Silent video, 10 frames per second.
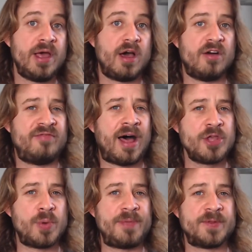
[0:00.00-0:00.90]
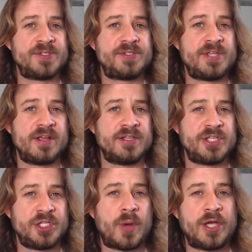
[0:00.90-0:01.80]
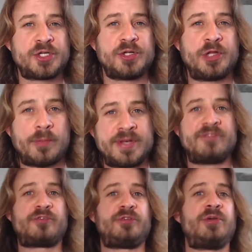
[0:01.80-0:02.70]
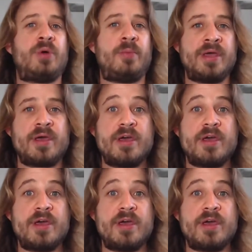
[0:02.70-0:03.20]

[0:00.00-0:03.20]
evaluate the situation a little bit differently when we